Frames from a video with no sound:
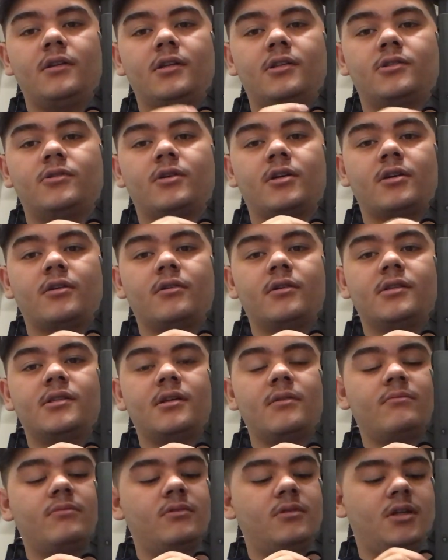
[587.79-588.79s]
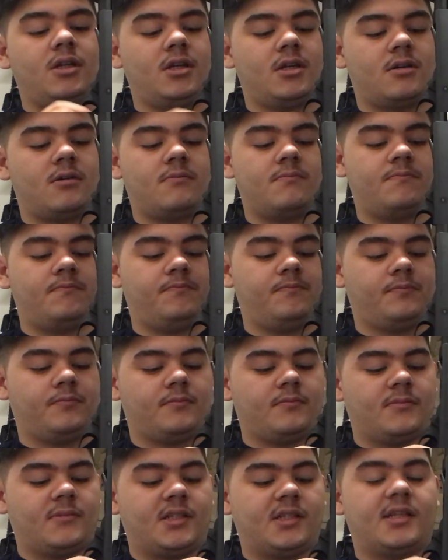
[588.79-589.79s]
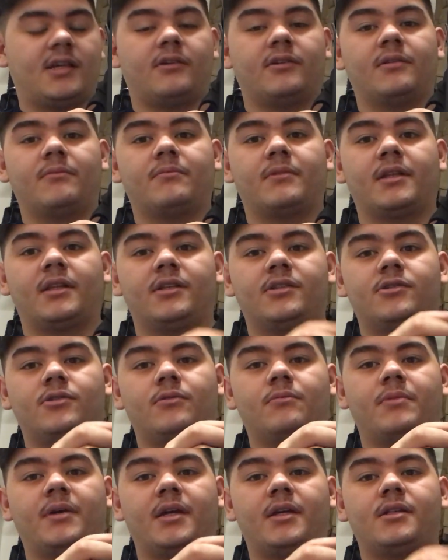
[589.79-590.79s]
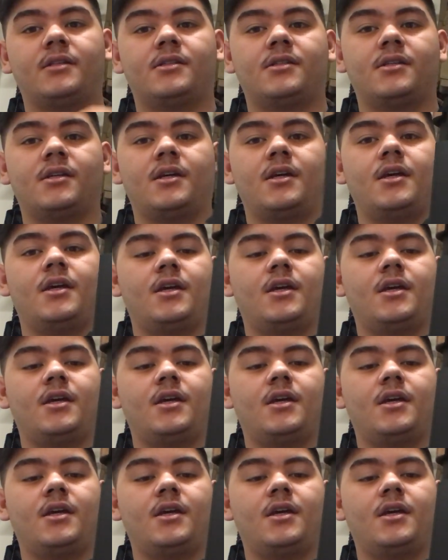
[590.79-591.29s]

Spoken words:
This trigger assembly is held in by these two pins.